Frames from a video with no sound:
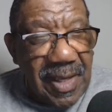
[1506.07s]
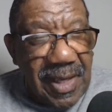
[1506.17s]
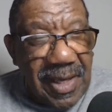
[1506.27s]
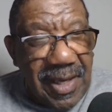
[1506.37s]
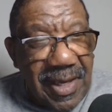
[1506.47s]

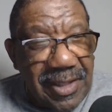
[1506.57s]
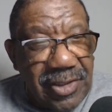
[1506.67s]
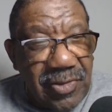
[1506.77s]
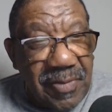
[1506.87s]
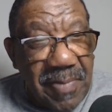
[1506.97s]
And
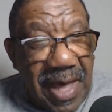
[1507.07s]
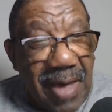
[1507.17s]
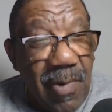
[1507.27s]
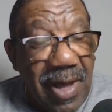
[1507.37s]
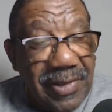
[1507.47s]
you can buy
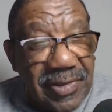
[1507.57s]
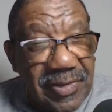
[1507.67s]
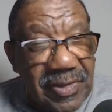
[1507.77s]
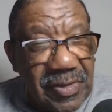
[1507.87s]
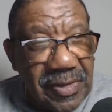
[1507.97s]

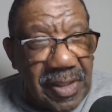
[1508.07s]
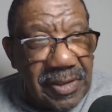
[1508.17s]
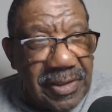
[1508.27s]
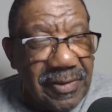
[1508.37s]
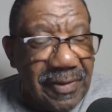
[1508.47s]
watches.
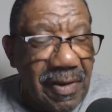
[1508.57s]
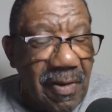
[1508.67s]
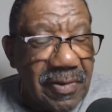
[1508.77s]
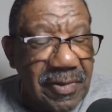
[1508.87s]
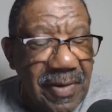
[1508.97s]
You can
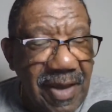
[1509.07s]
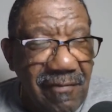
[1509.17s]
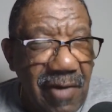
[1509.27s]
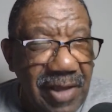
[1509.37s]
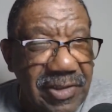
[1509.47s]
also have
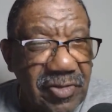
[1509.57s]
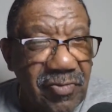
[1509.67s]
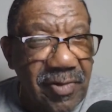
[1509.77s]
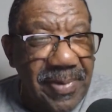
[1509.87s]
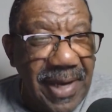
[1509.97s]

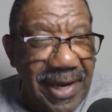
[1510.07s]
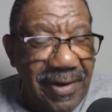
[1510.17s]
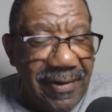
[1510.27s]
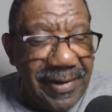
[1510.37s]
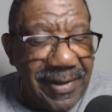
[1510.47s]
watches
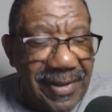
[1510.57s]
repaired.